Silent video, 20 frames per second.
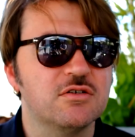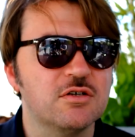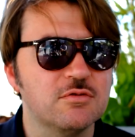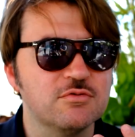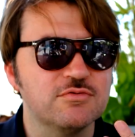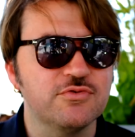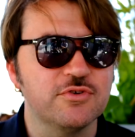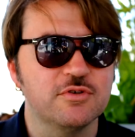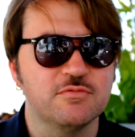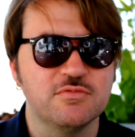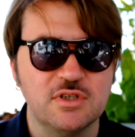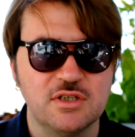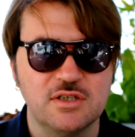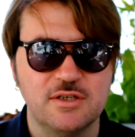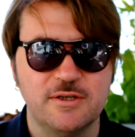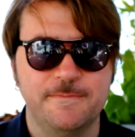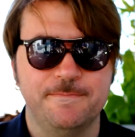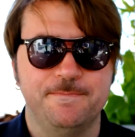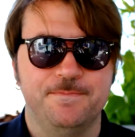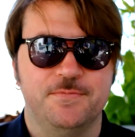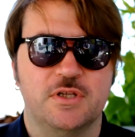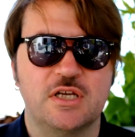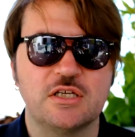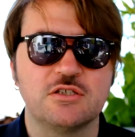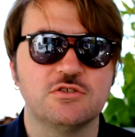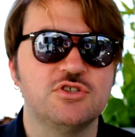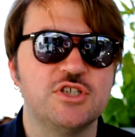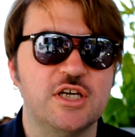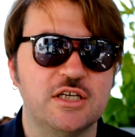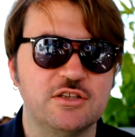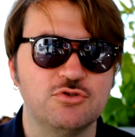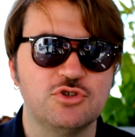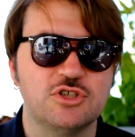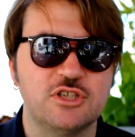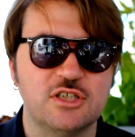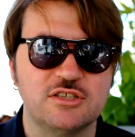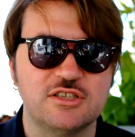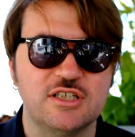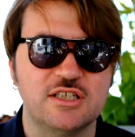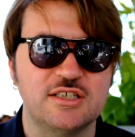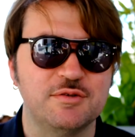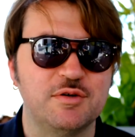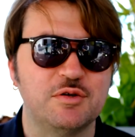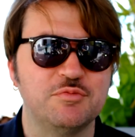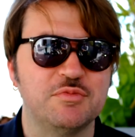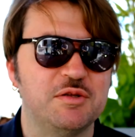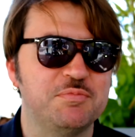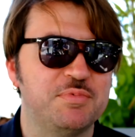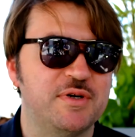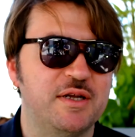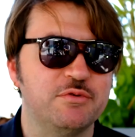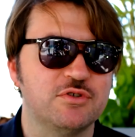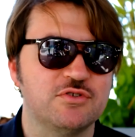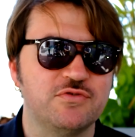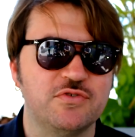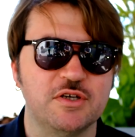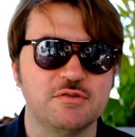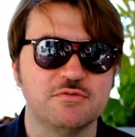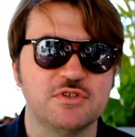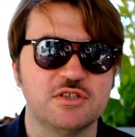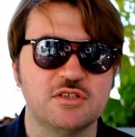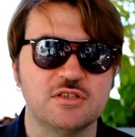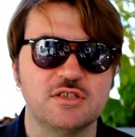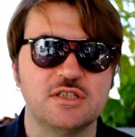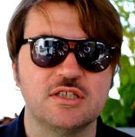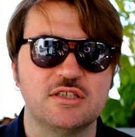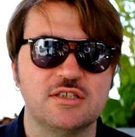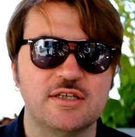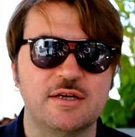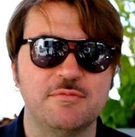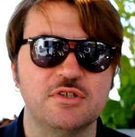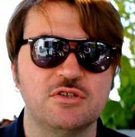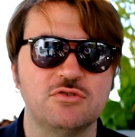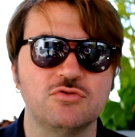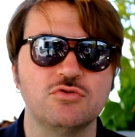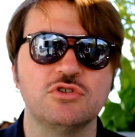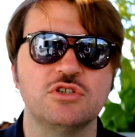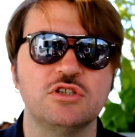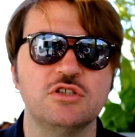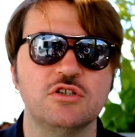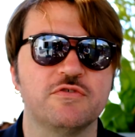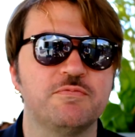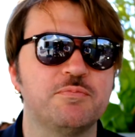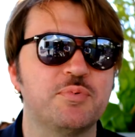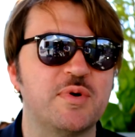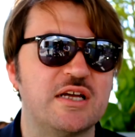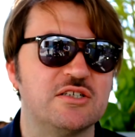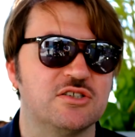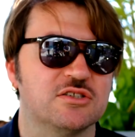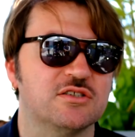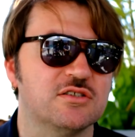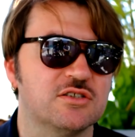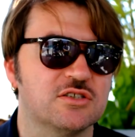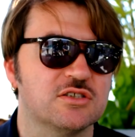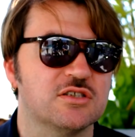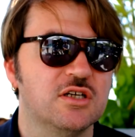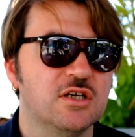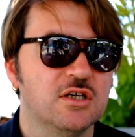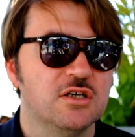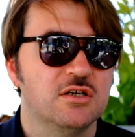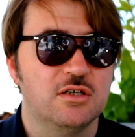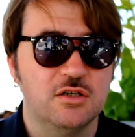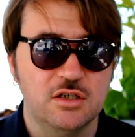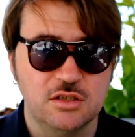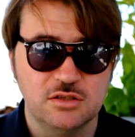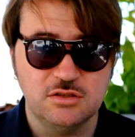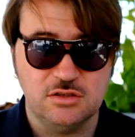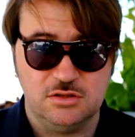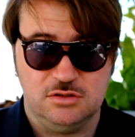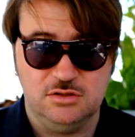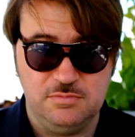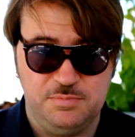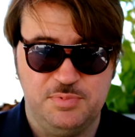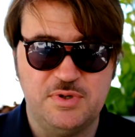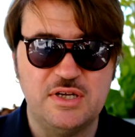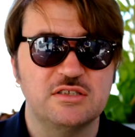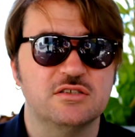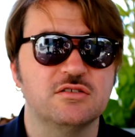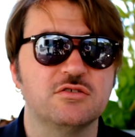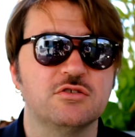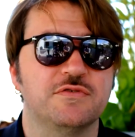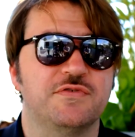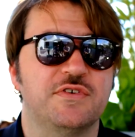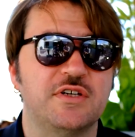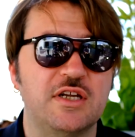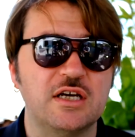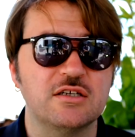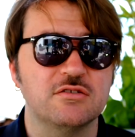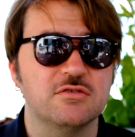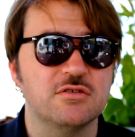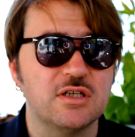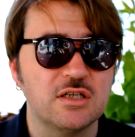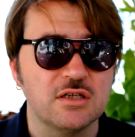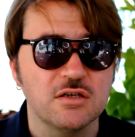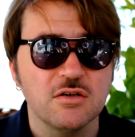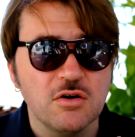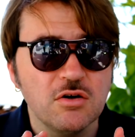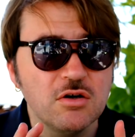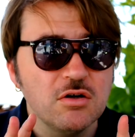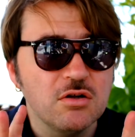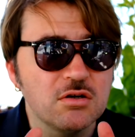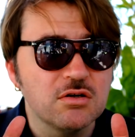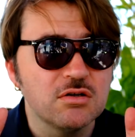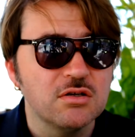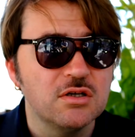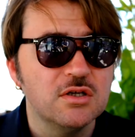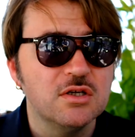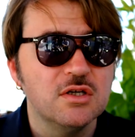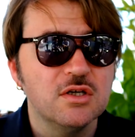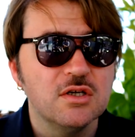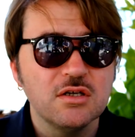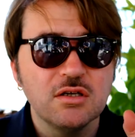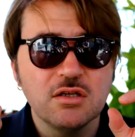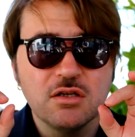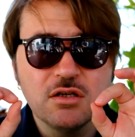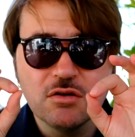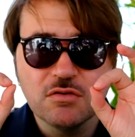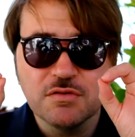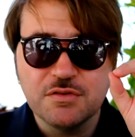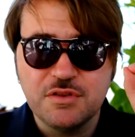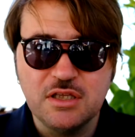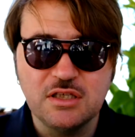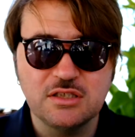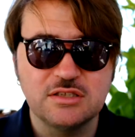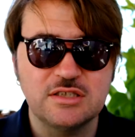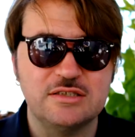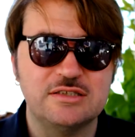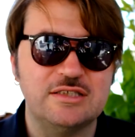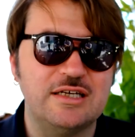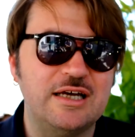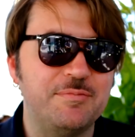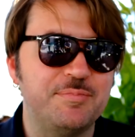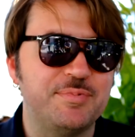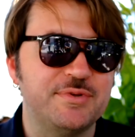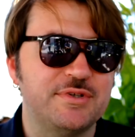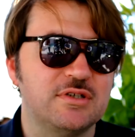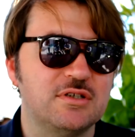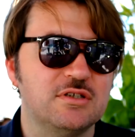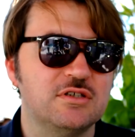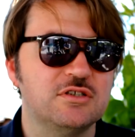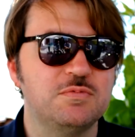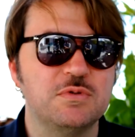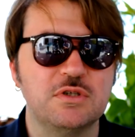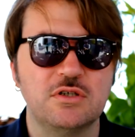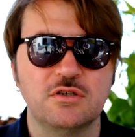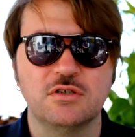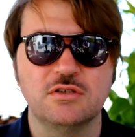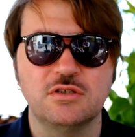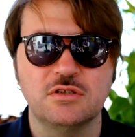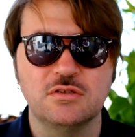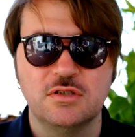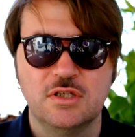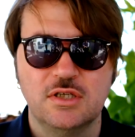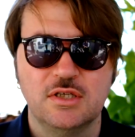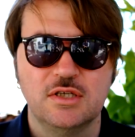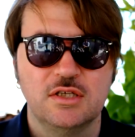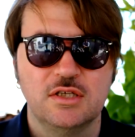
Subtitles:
It comes from the, as Jean Duchet said about my previous film, the dramaturgy of presence, you know, and it's the presence of an actor and all, you know, things that happen is because